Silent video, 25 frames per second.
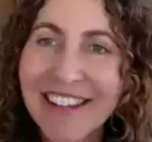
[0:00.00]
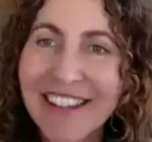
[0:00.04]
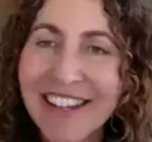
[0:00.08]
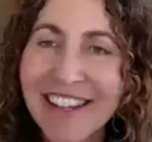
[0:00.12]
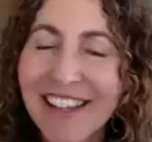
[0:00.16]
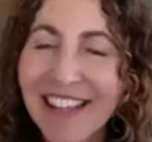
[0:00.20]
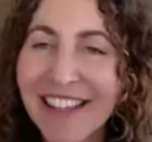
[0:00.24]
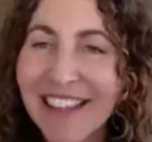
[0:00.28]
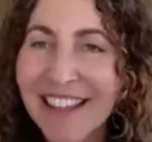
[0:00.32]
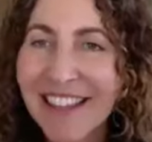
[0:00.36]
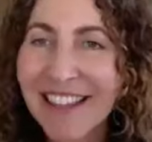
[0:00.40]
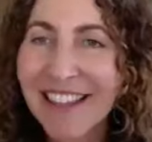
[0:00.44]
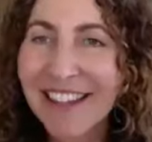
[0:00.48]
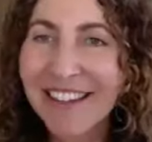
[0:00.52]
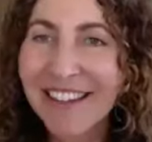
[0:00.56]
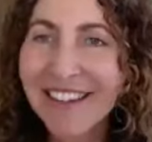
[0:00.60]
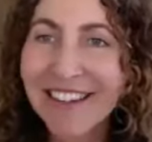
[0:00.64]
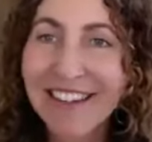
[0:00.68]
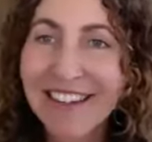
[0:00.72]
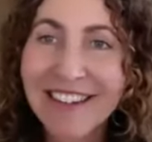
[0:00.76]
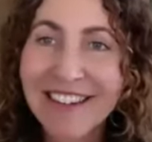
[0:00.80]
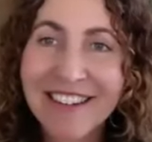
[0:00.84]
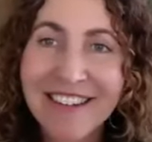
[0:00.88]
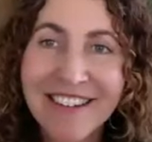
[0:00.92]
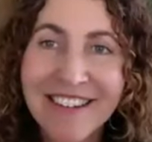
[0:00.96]

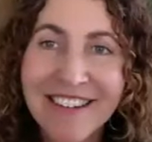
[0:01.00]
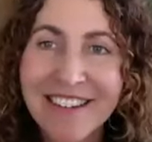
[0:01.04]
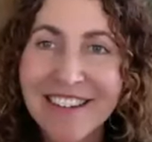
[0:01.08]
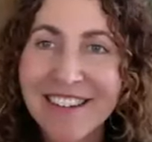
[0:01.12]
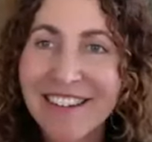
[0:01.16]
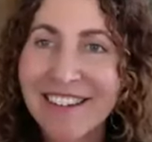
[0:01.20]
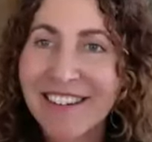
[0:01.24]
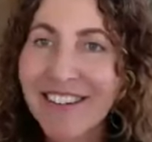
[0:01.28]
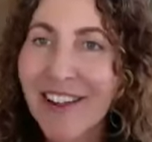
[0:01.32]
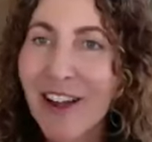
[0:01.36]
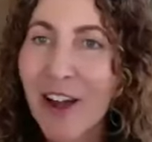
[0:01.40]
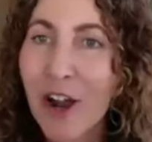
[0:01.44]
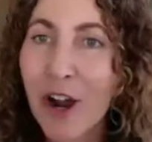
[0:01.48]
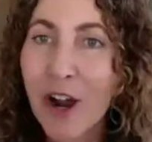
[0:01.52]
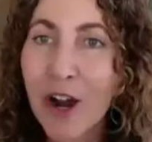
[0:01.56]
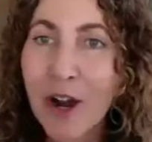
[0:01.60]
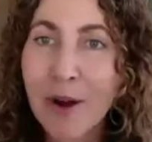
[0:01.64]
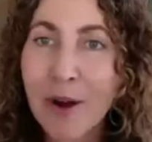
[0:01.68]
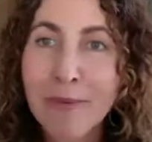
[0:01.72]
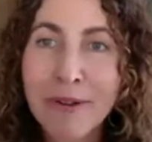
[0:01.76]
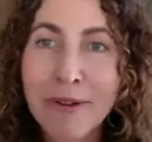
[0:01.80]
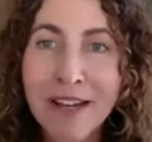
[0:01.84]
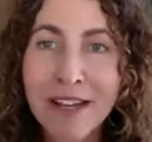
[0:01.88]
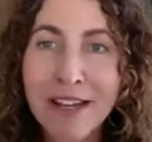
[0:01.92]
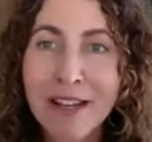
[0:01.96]
this
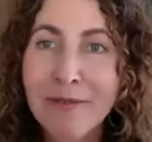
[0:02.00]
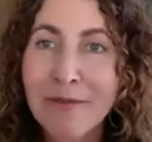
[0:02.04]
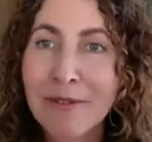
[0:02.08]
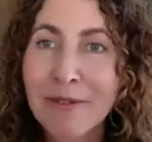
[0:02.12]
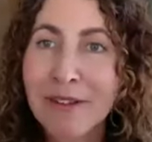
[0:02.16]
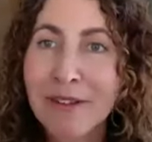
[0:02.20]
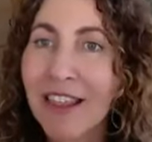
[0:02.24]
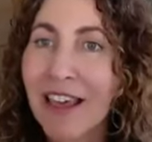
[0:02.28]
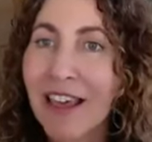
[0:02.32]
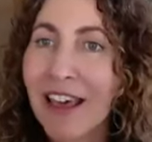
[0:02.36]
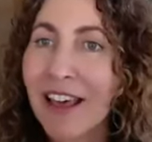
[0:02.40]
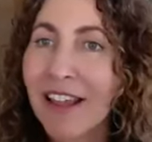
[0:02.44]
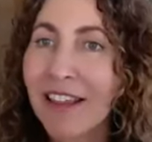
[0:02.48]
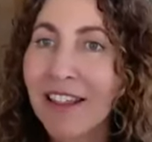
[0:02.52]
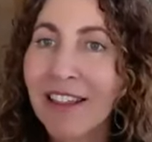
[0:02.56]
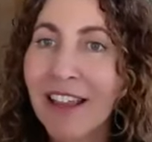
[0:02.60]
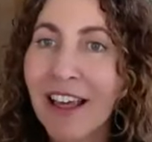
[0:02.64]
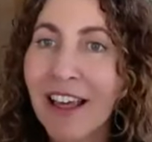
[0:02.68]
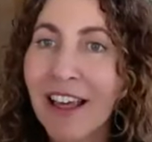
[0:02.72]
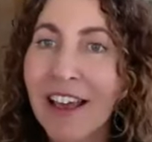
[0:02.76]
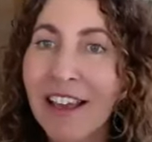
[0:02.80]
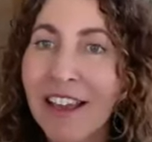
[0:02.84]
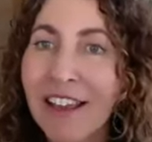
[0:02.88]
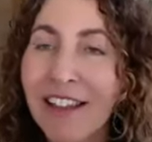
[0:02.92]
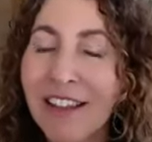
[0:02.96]
harmony with that
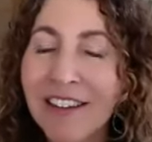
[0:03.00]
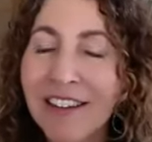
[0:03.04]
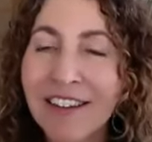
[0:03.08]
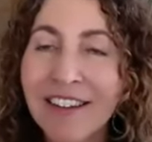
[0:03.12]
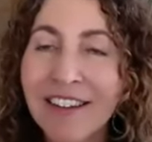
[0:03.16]
light.